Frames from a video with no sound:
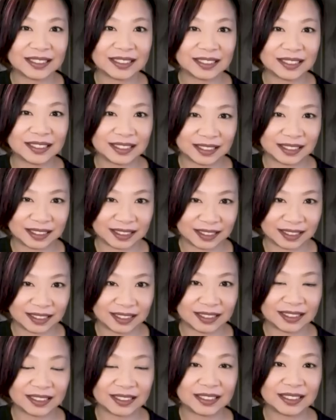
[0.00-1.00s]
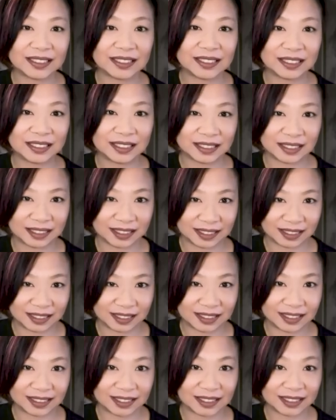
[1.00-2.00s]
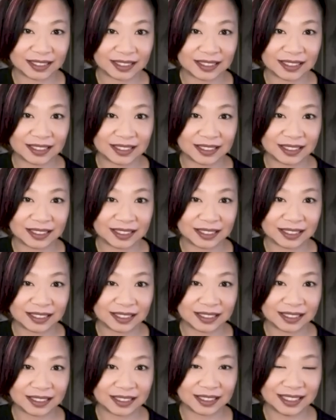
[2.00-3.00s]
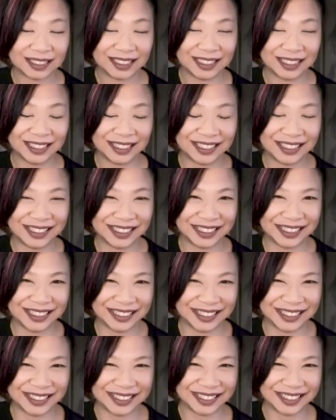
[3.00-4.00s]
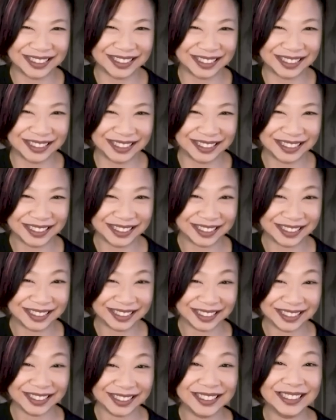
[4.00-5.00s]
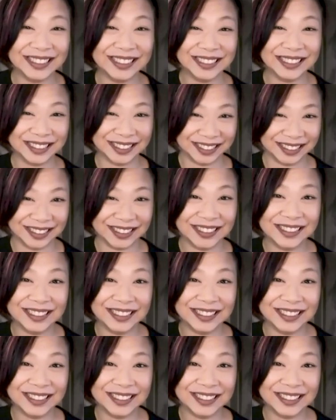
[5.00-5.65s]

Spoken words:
No words are spoken by the person on screen.